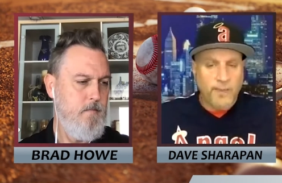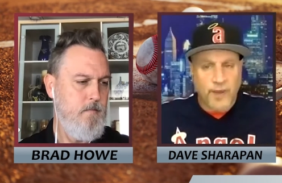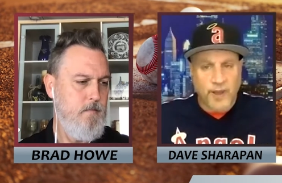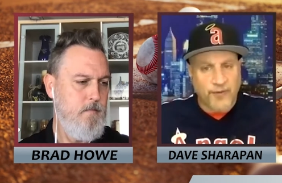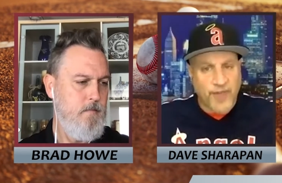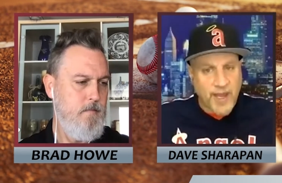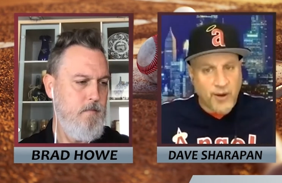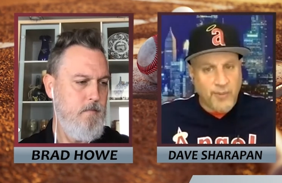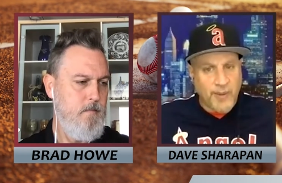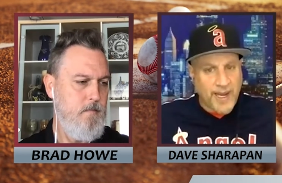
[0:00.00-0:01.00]
Speaker 1: If they go
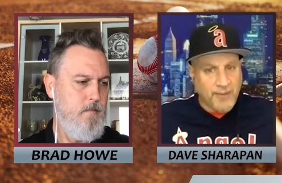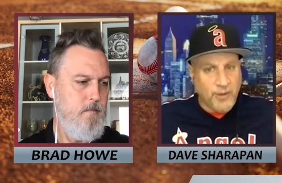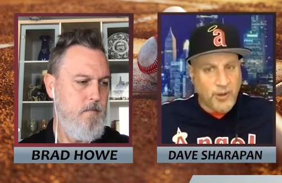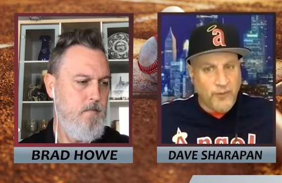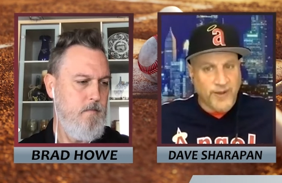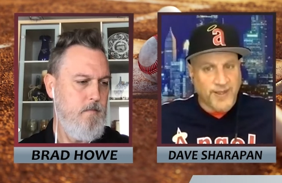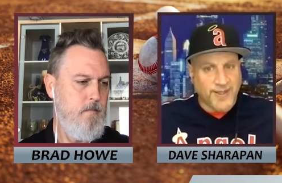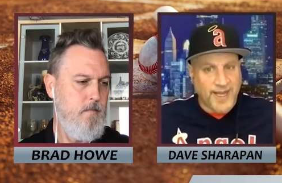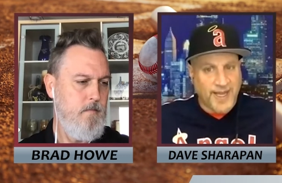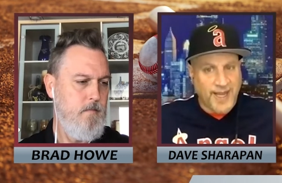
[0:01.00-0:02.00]
make a move at the
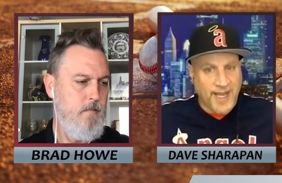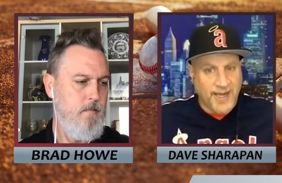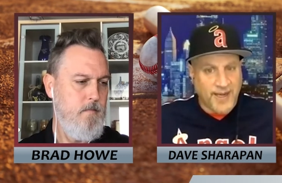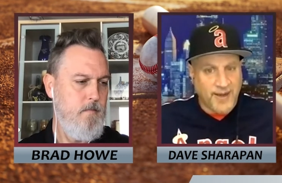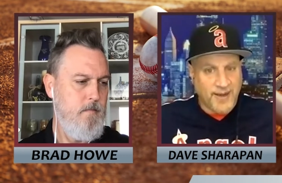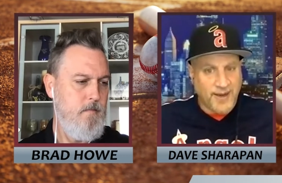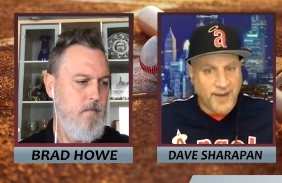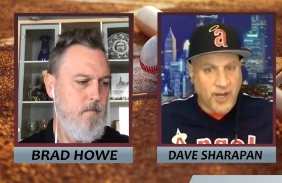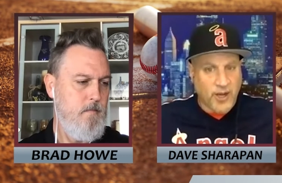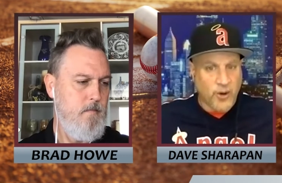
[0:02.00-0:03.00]
deadline
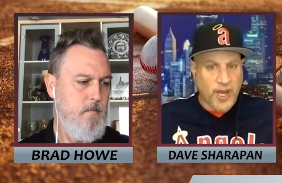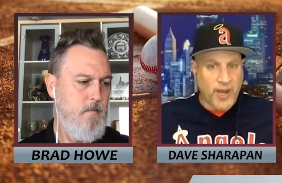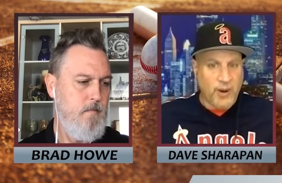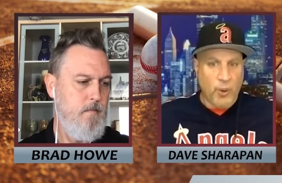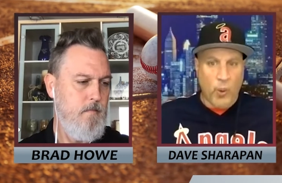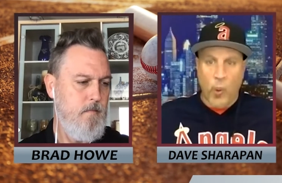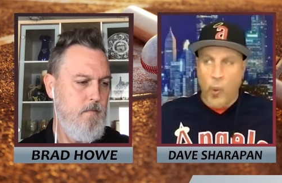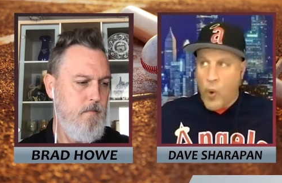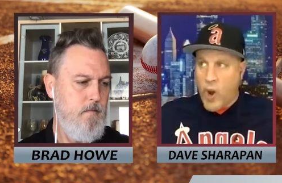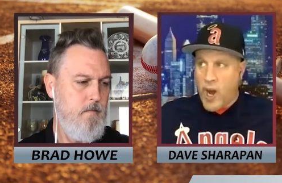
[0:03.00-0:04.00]
and go get
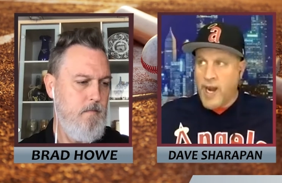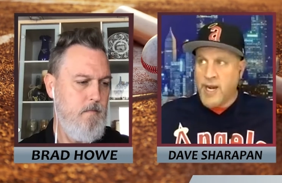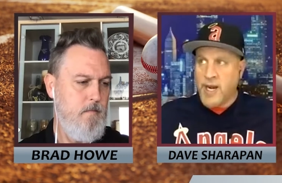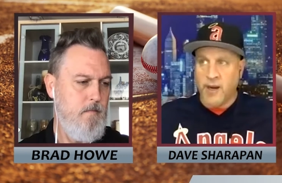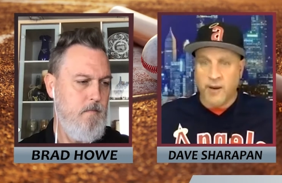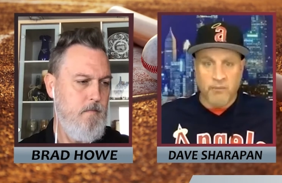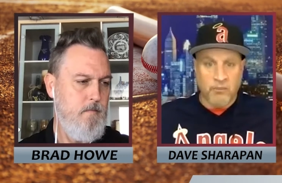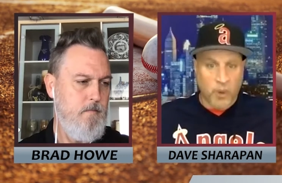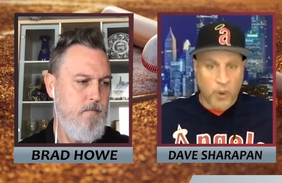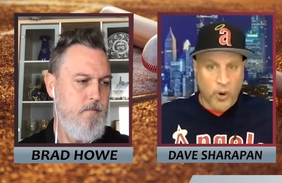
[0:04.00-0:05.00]
one
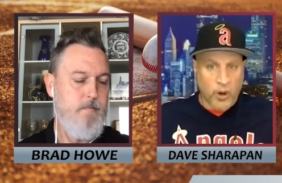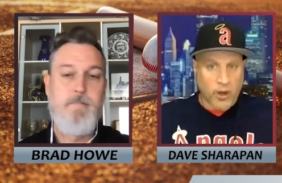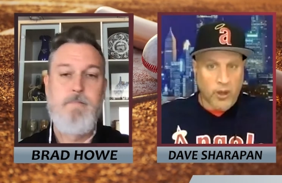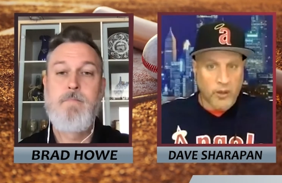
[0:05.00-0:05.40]
more